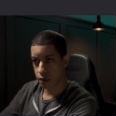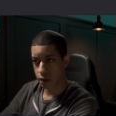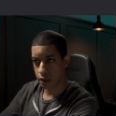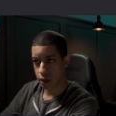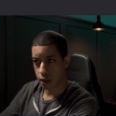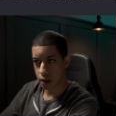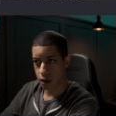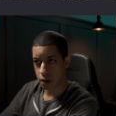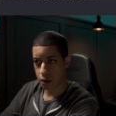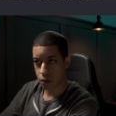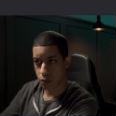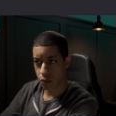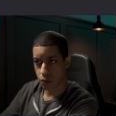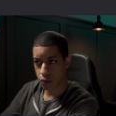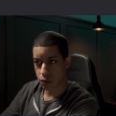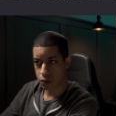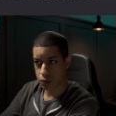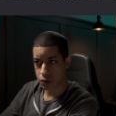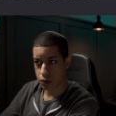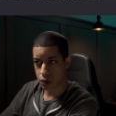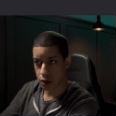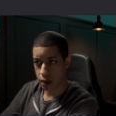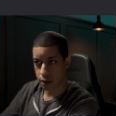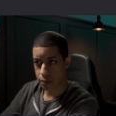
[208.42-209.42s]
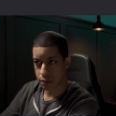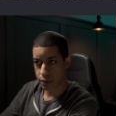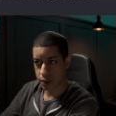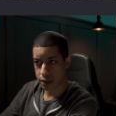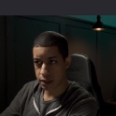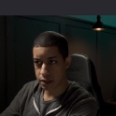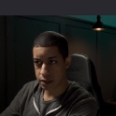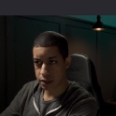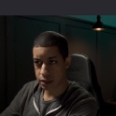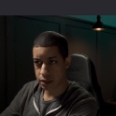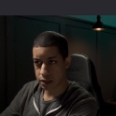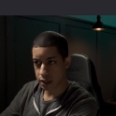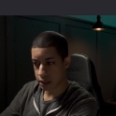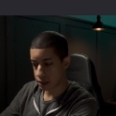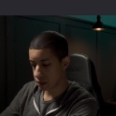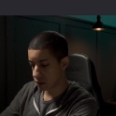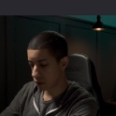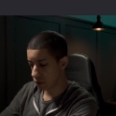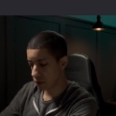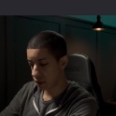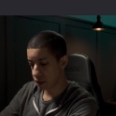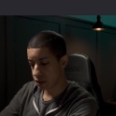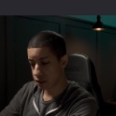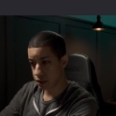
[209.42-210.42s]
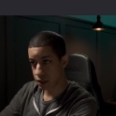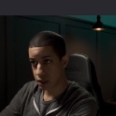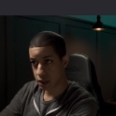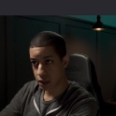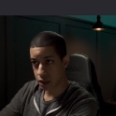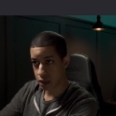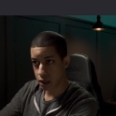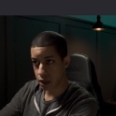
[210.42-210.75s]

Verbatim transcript: Then we'll drop that saturation in